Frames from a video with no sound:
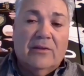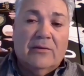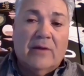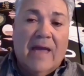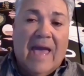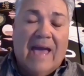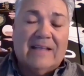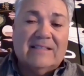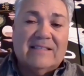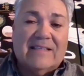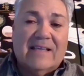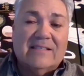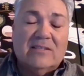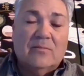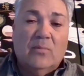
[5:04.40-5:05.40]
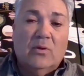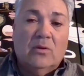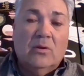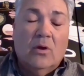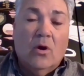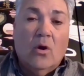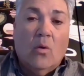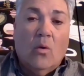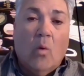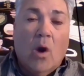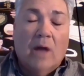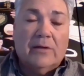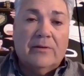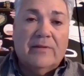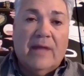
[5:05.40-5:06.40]
other accessible
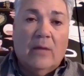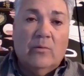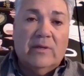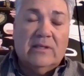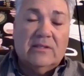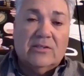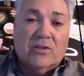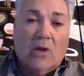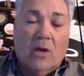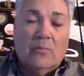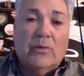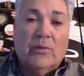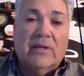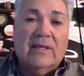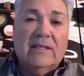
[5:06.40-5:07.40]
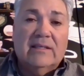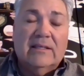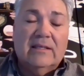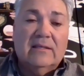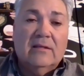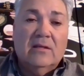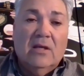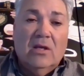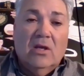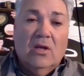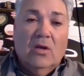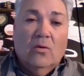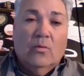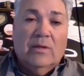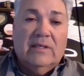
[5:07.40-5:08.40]
water that we can start bringing in.
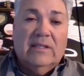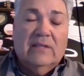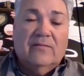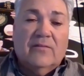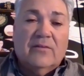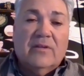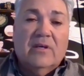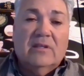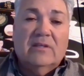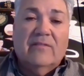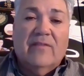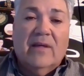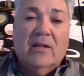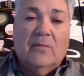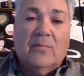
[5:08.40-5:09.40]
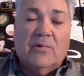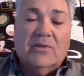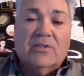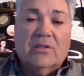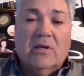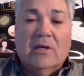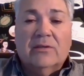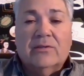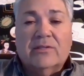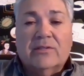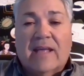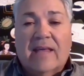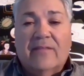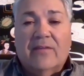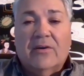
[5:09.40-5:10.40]
We need for the developers to
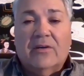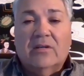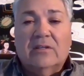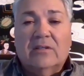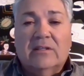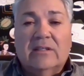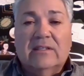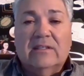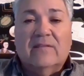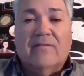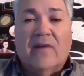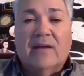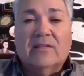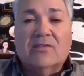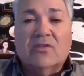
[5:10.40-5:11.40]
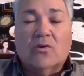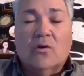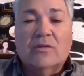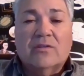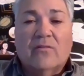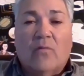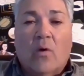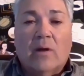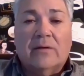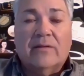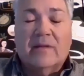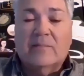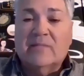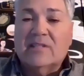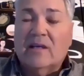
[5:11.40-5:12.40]
understand they're going to need to find a source of water
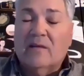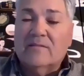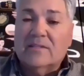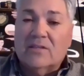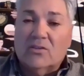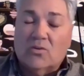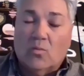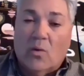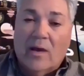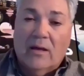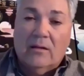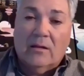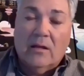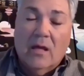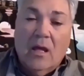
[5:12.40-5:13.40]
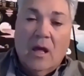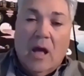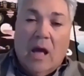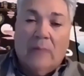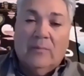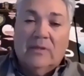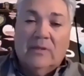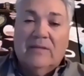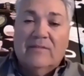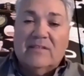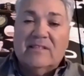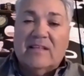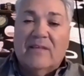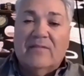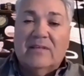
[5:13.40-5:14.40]
themselves as well. I believe a
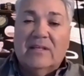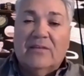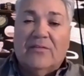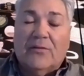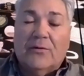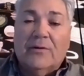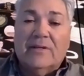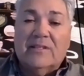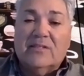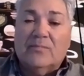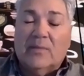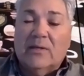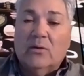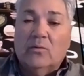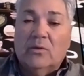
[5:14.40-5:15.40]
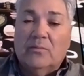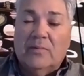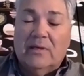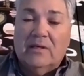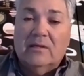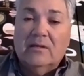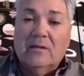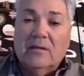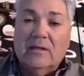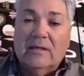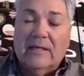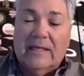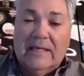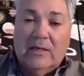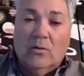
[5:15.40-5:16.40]
70-30 split would be
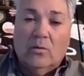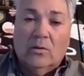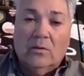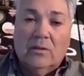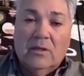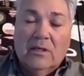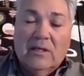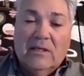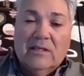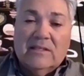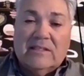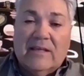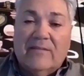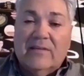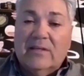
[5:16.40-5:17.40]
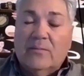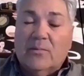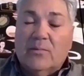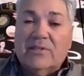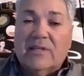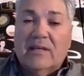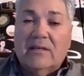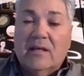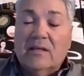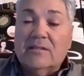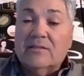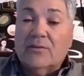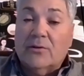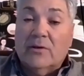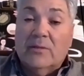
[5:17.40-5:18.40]
equal, 70%
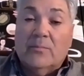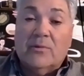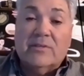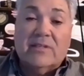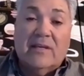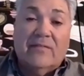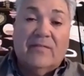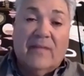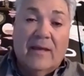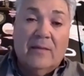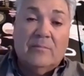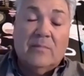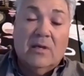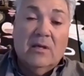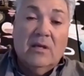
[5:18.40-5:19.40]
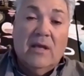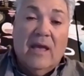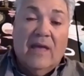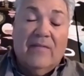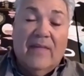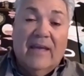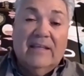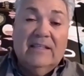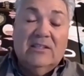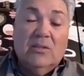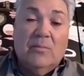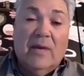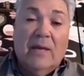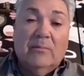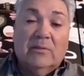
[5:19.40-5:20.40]
us, 30% them. And they need
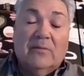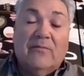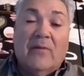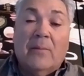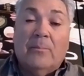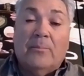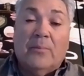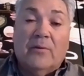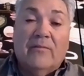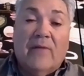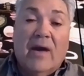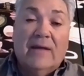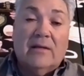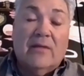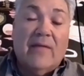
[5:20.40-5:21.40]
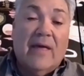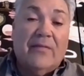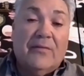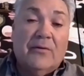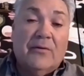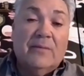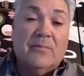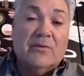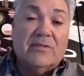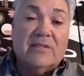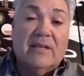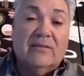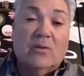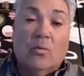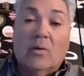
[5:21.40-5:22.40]
to be able to provide on that 30%,
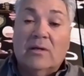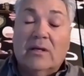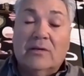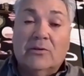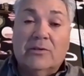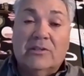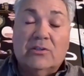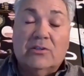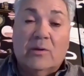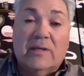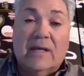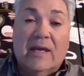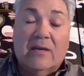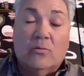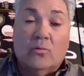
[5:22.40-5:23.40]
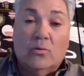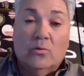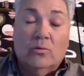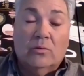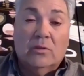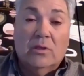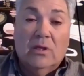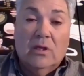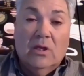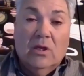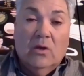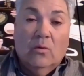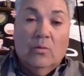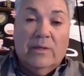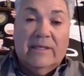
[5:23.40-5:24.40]
the 128 rule.
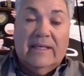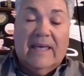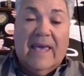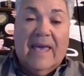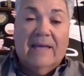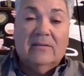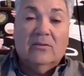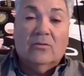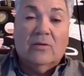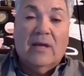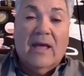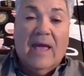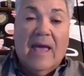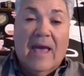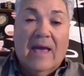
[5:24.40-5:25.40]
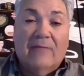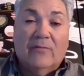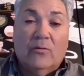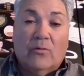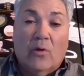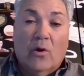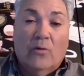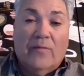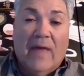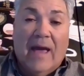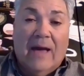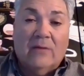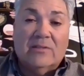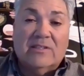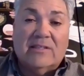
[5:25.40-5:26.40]
We can't have growth
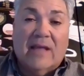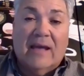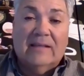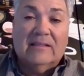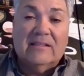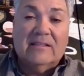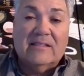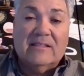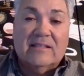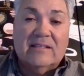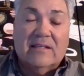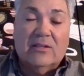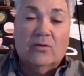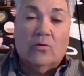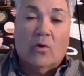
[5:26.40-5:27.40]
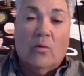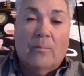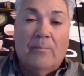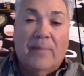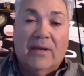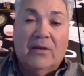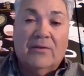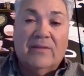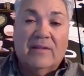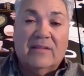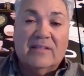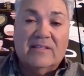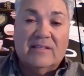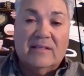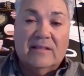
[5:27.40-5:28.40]
outside the city grow bigger than
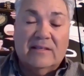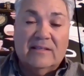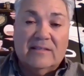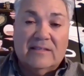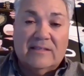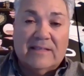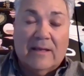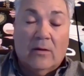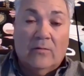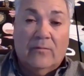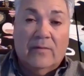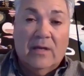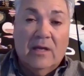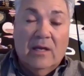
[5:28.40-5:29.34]
the city itself,